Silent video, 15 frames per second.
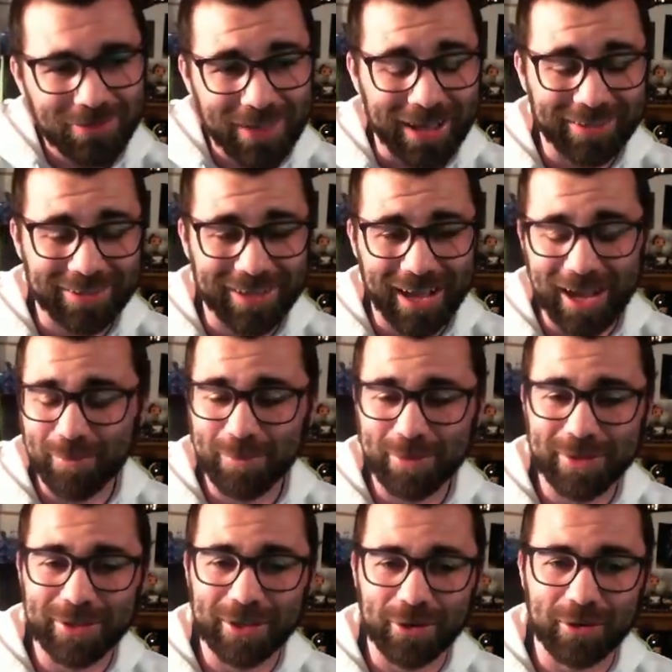That's
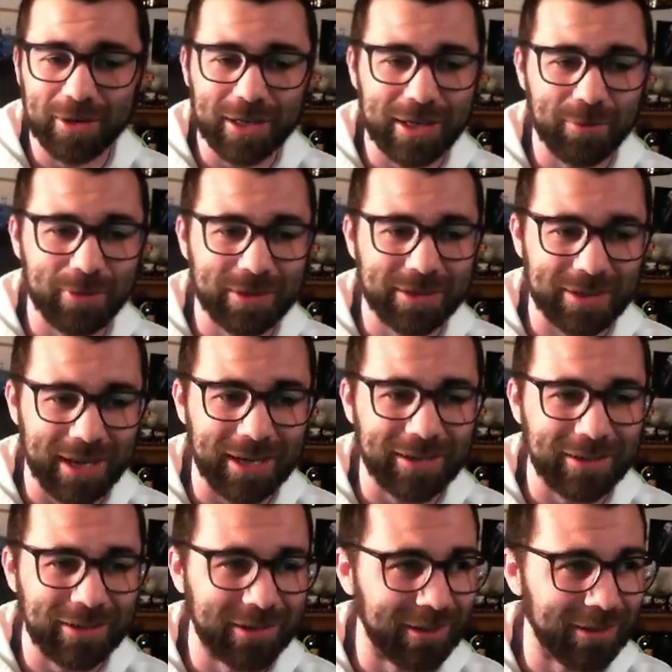absolutely
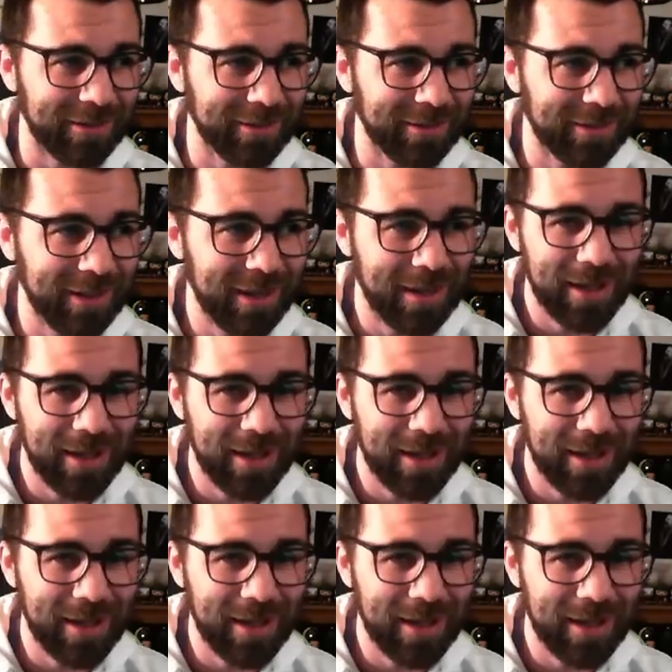ridiculous.